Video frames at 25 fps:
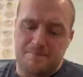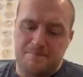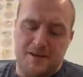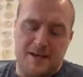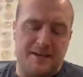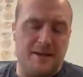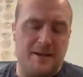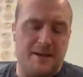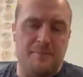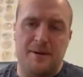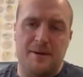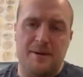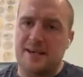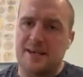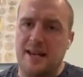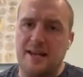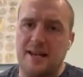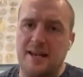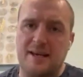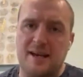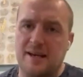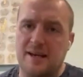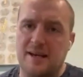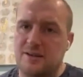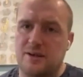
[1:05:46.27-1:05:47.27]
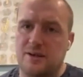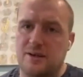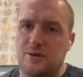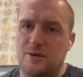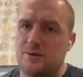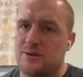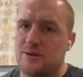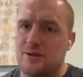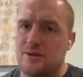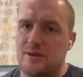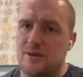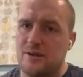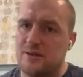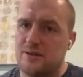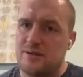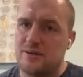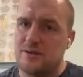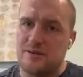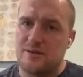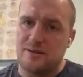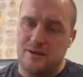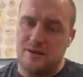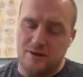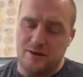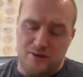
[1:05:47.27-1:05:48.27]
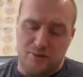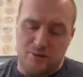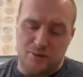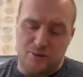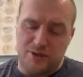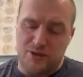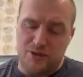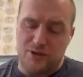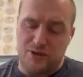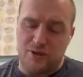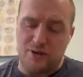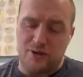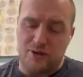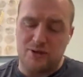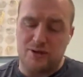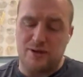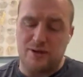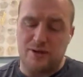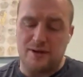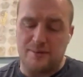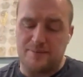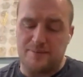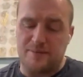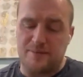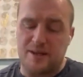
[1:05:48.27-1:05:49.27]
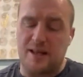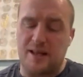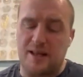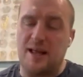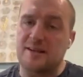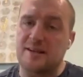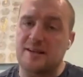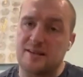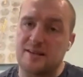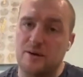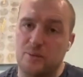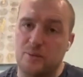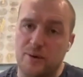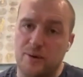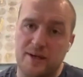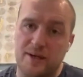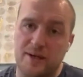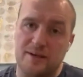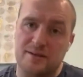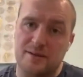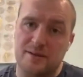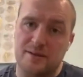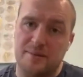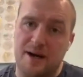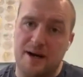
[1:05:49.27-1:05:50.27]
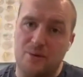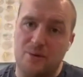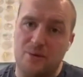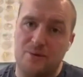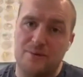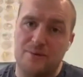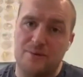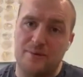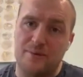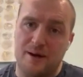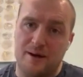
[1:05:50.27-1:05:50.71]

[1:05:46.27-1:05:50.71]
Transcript: He didn't make any excuses, you know, which shows you class that Wigan's about.